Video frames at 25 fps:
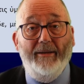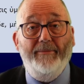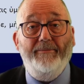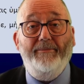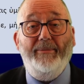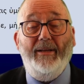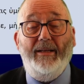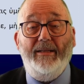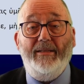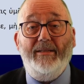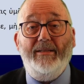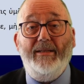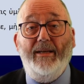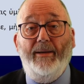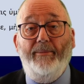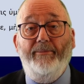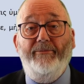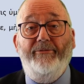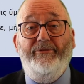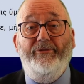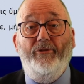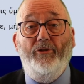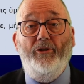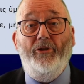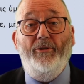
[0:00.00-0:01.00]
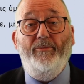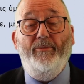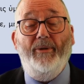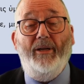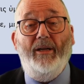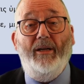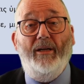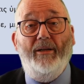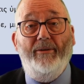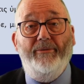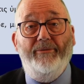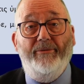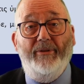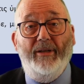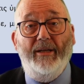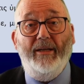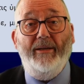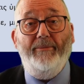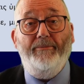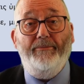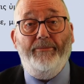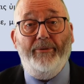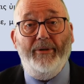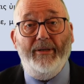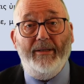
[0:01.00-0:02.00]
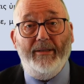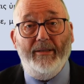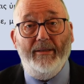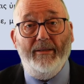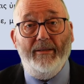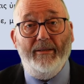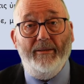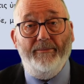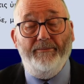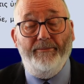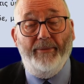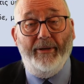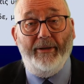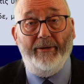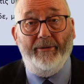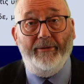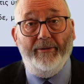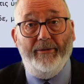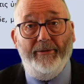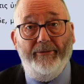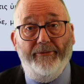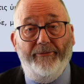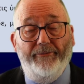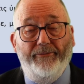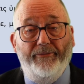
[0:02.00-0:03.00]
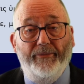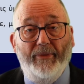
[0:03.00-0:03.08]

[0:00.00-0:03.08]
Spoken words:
plus some form of the present imperative.